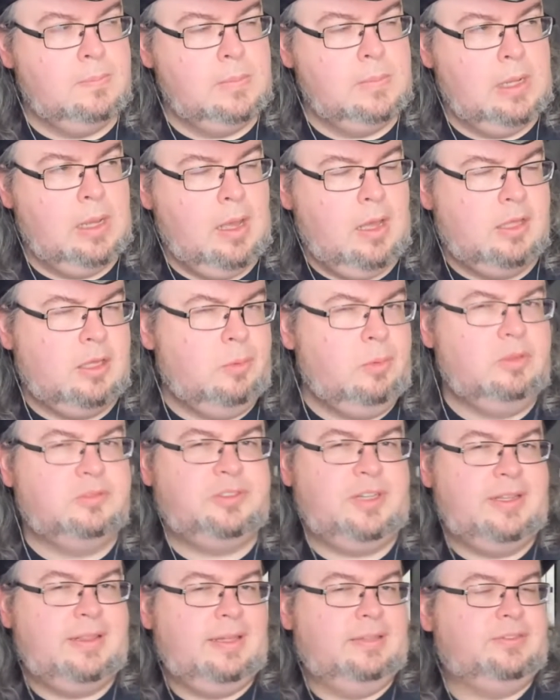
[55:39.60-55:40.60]
I don't want to say
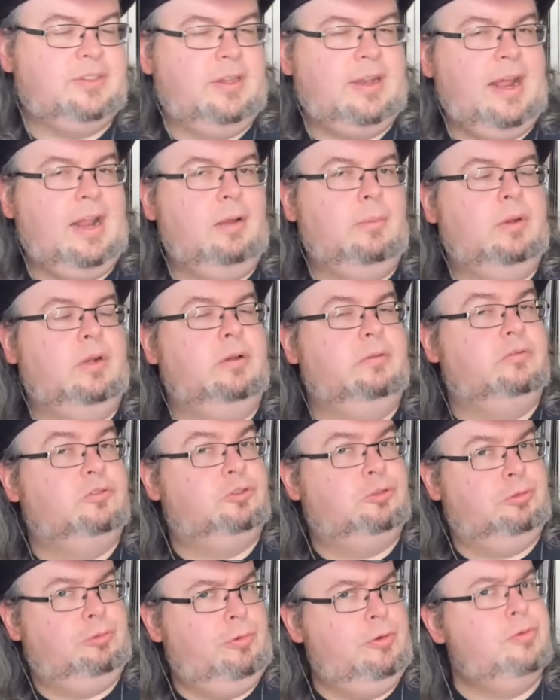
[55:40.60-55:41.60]
there's an element of
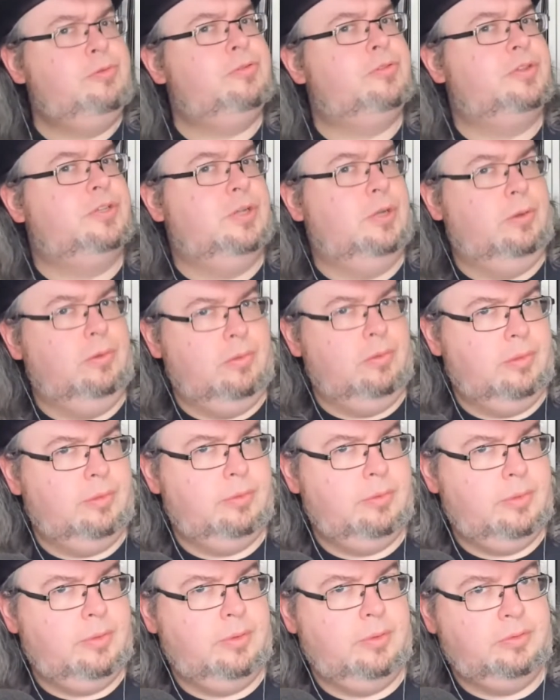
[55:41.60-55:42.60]
truth to
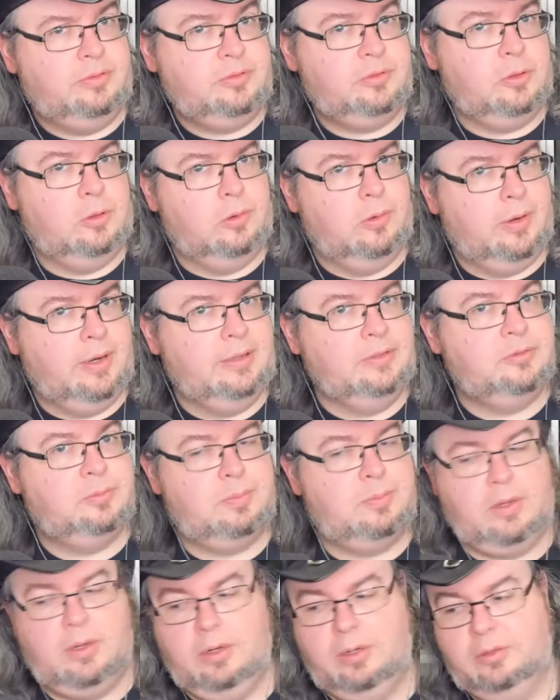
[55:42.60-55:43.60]
the stories,
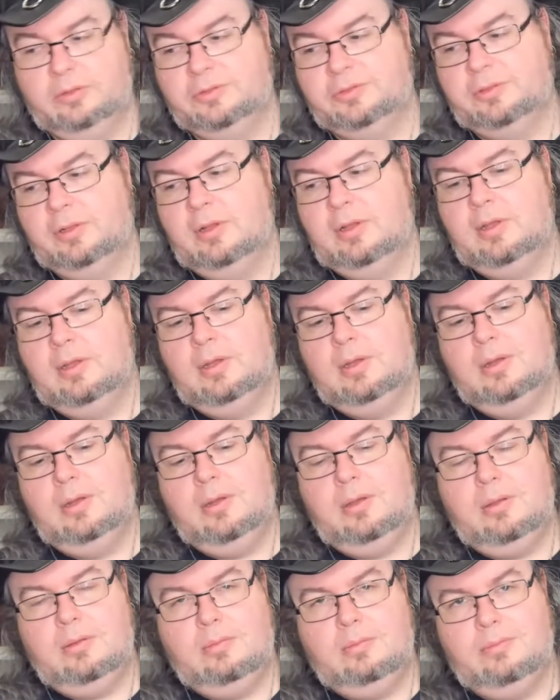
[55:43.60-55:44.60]
because
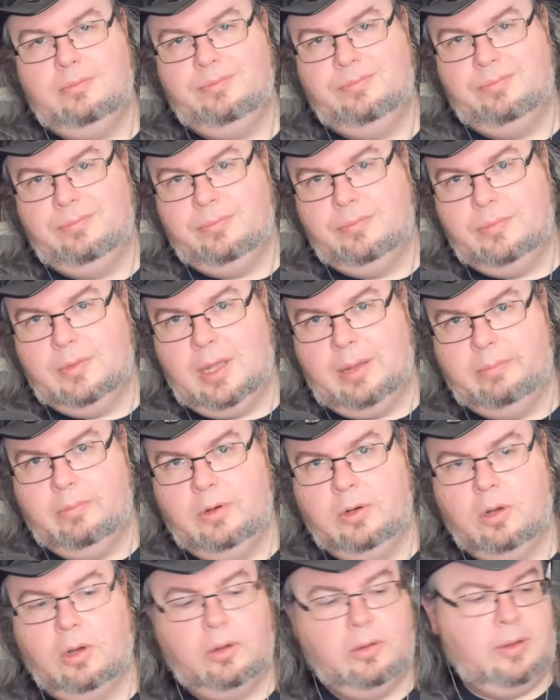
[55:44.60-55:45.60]
I'm
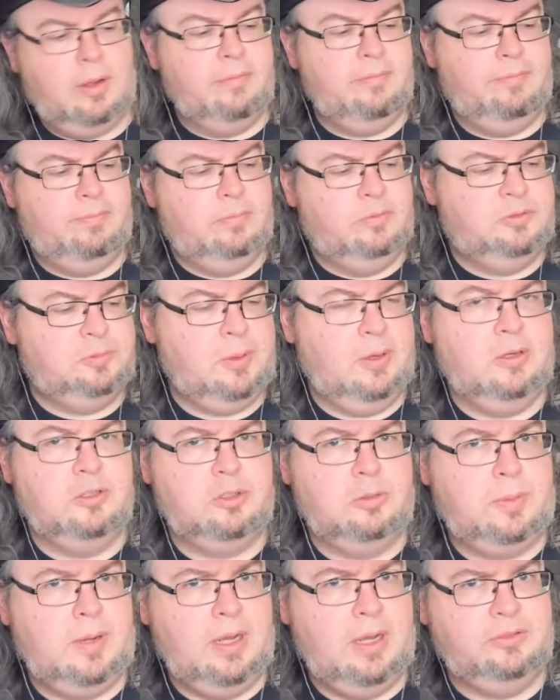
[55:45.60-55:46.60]
not a
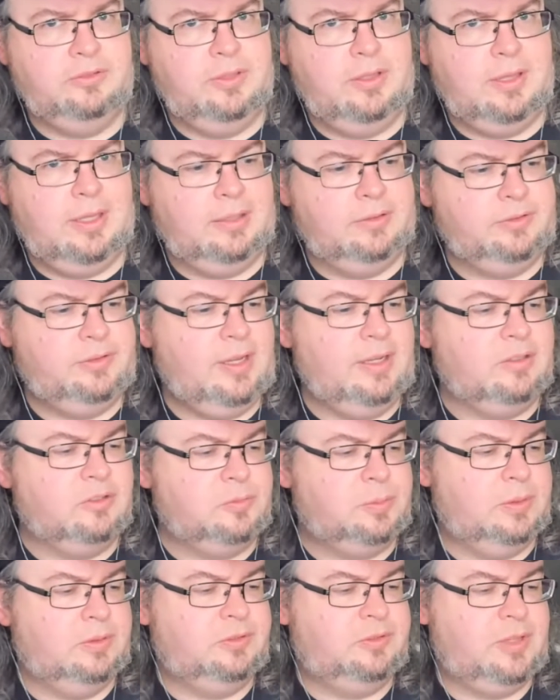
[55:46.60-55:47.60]
spiritual person in that sense,
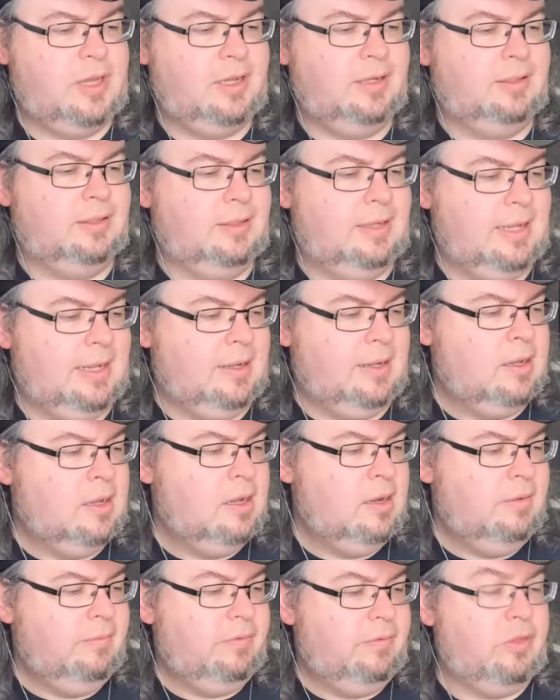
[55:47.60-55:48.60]
but certainly
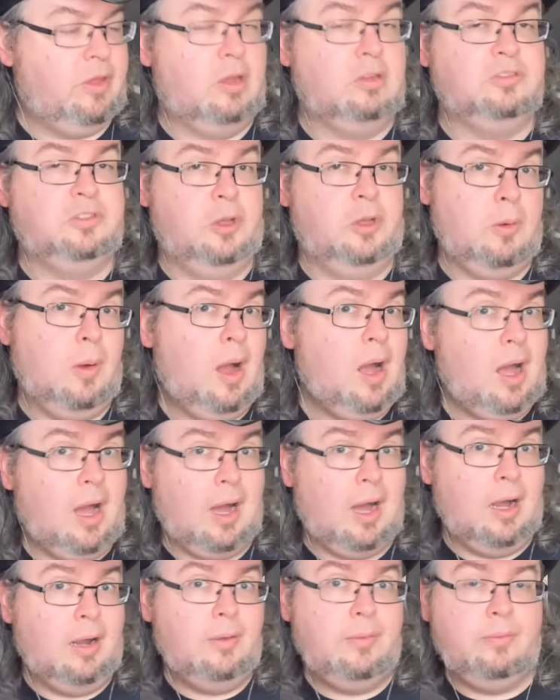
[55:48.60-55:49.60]
for those who
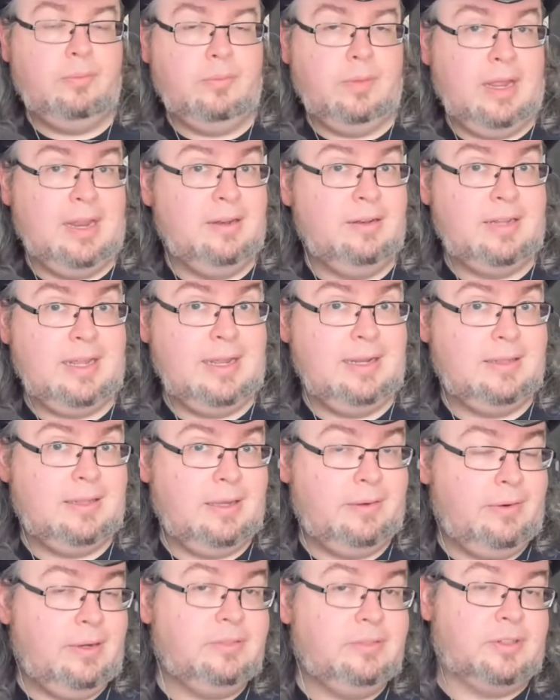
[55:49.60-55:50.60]
are, indeed
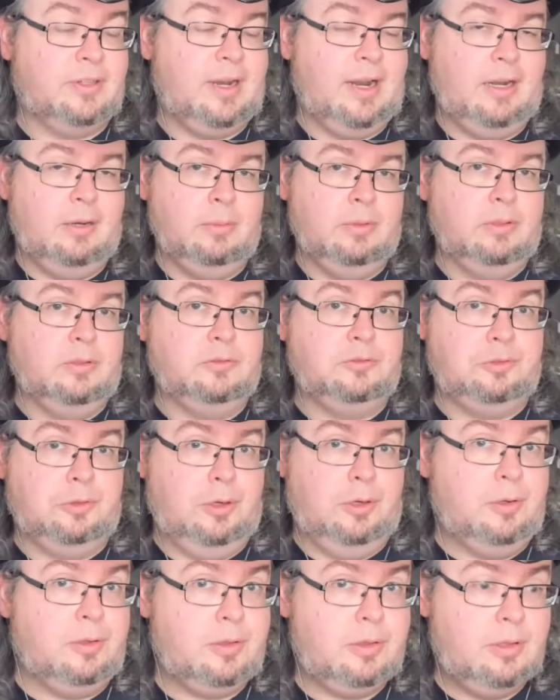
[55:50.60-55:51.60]
there is an element of
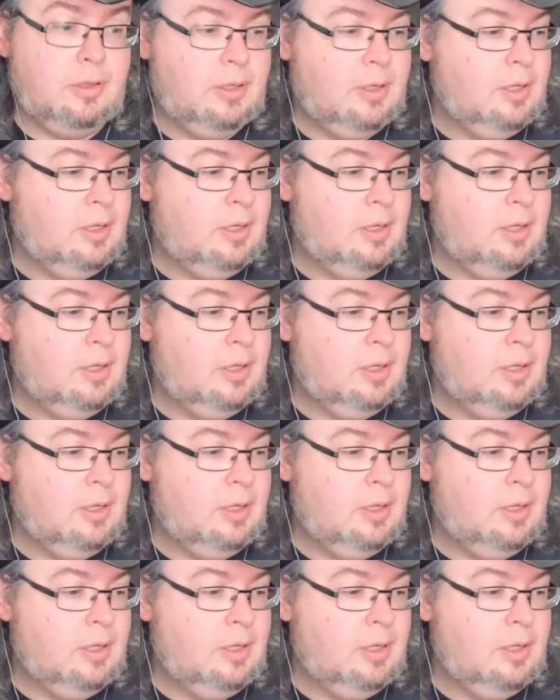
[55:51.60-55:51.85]
truth.